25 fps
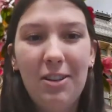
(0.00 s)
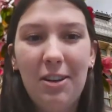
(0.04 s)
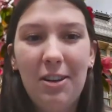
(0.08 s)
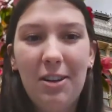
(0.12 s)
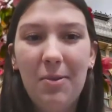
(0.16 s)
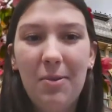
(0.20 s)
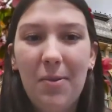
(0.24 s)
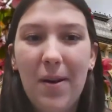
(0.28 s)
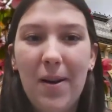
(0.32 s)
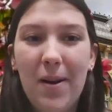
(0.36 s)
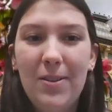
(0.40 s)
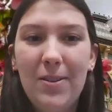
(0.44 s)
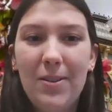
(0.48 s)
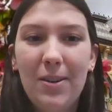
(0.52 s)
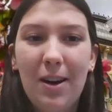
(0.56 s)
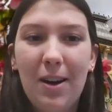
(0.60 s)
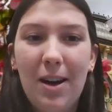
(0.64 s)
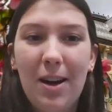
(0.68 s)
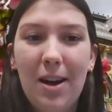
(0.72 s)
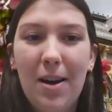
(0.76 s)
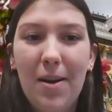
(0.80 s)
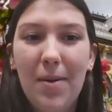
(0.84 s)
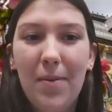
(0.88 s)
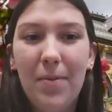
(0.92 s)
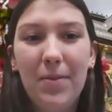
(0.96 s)
And what
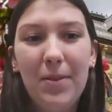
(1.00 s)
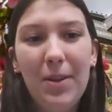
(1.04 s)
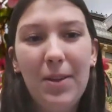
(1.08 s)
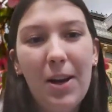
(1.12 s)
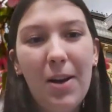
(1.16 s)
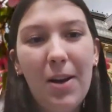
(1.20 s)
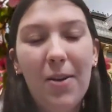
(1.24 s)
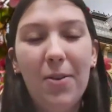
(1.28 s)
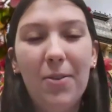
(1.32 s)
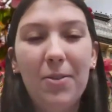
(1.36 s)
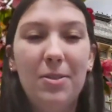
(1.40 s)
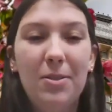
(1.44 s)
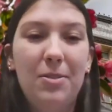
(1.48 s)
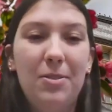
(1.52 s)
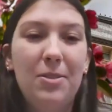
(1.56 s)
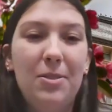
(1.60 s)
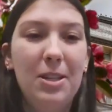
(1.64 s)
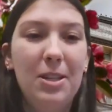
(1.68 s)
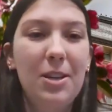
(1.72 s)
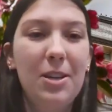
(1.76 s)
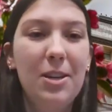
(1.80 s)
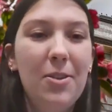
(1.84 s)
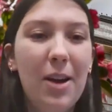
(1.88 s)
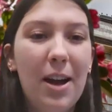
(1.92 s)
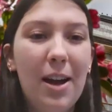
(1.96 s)
job, do
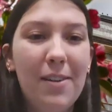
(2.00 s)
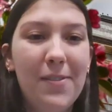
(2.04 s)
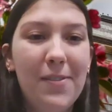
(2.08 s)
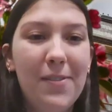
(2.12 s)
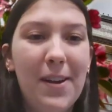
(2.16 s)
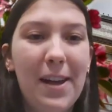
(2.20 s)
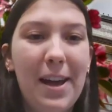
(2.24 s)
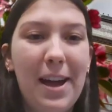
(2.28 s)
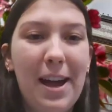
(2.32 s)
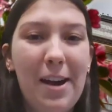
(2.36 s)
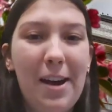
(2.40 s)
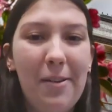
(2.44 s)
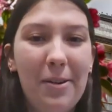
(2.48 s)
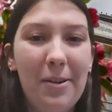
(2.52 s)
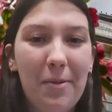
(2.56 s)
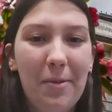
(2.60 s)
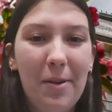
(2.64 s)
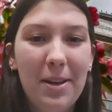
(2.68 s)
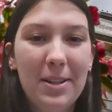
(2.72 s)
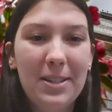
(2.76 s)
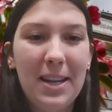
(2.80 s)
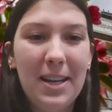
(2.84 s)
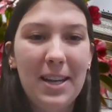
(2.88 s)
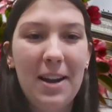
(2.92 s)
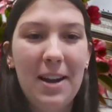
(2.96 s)
you have now? And
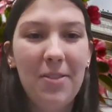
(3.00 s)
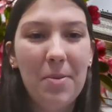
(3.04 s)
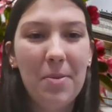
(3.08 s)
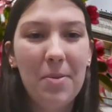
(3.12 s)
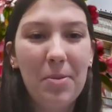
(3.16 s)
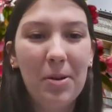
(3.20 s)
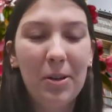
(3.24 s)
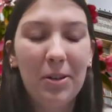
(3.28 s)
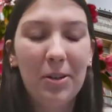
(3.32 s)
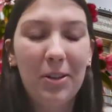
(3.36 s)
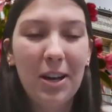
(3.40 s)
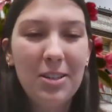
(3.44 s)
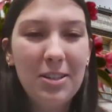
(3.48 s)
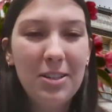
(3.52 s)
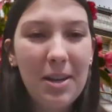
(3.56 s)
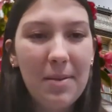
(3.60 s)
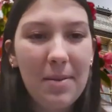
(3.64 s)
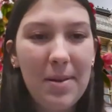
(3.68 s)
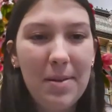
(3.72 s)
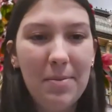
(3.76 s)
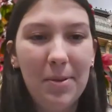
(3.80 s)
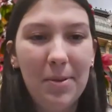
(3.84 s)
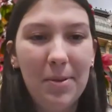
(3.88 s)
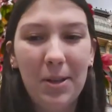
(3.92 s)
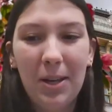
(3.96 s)
what's kind of the progression
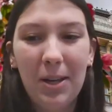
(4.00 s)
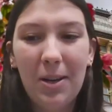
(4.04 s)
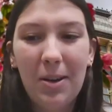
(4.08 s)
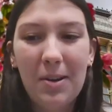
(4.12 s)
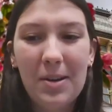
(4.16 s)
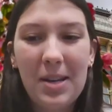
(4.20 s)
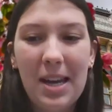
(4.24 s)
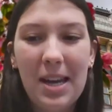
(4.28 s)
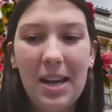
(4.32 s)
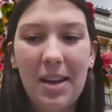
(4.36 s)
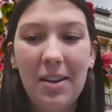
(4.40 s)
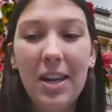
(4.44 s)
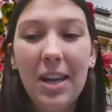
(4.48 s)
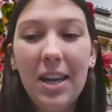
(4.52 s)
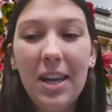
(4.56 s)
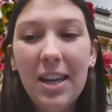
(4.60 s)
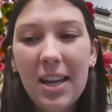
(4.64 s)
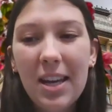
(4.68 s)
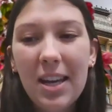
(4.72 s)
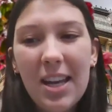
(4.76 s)
that people can go down?